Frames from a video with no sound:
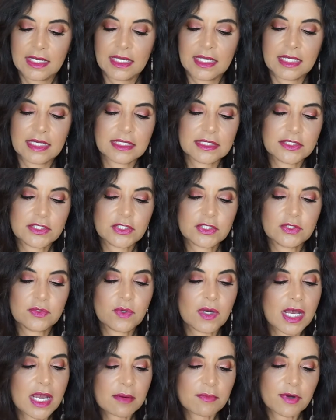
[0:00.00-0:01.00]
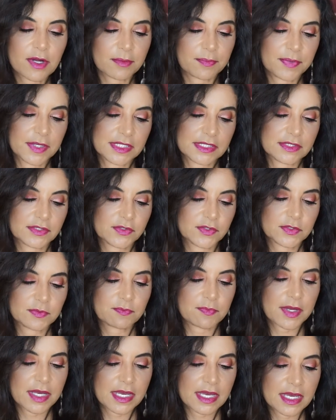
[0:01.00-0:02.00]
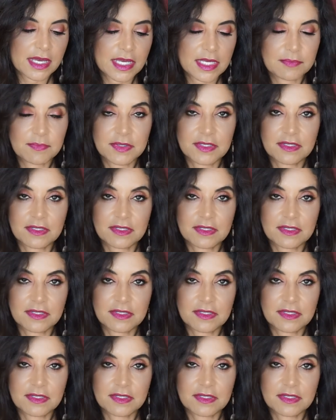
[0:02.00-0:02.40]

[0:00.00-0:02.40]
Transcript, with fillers: And two eyebrow pencils by